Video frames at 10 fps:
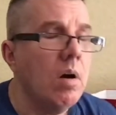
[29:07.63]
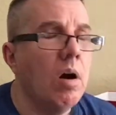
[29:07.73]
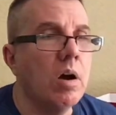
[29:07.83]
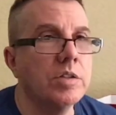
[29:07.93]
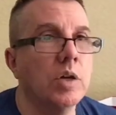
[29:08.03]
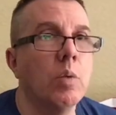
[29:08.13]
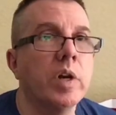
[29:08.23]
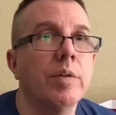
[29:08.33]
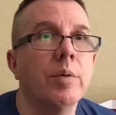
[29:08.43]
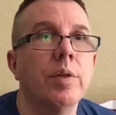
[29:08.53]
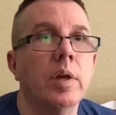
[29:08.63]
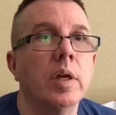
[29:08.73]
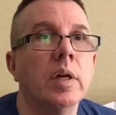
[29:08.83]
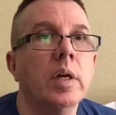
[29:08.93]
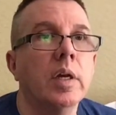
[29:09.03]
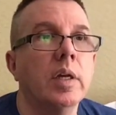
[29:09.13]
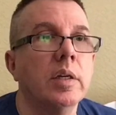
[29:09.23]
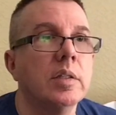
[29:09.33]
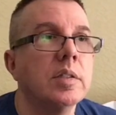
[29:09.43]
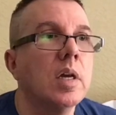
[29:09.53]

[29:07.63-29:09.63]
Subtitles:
Also, one other thing is,